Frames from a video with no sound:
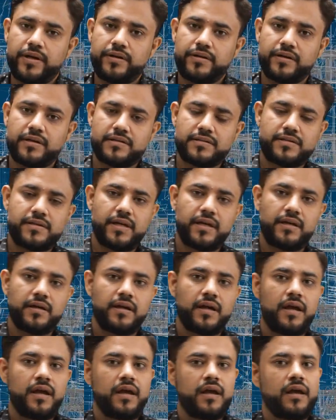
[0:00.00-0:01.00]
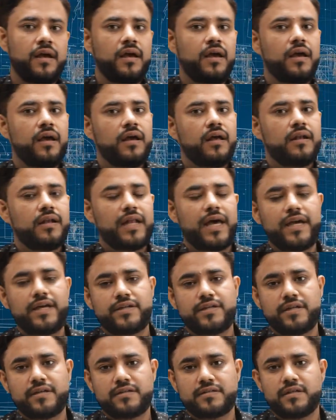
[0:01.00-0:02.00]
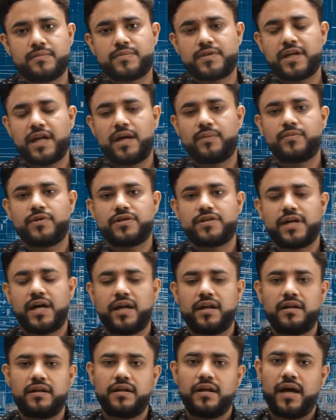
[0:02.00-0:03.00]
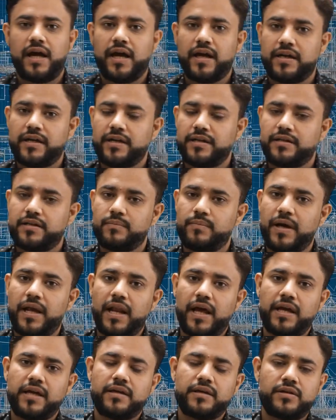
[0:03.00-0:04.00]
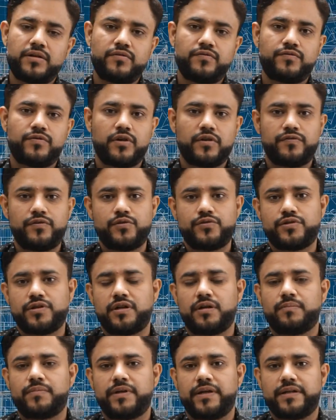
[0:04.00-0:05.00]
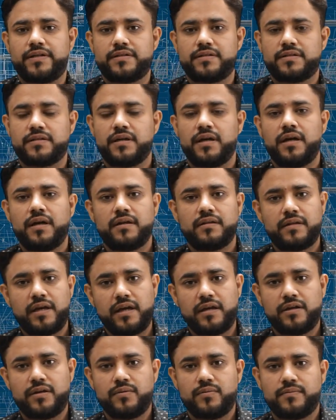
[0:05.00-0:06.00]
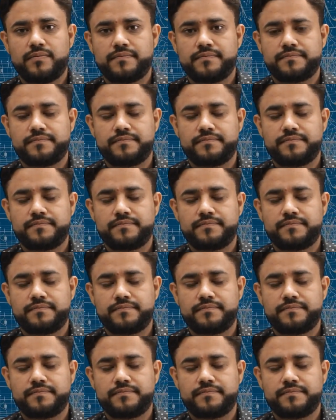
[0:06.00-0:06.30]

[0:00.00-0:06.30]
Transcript: interesting, like, share, subscribe the channel, and hit the bell icon for future updates. Thank you.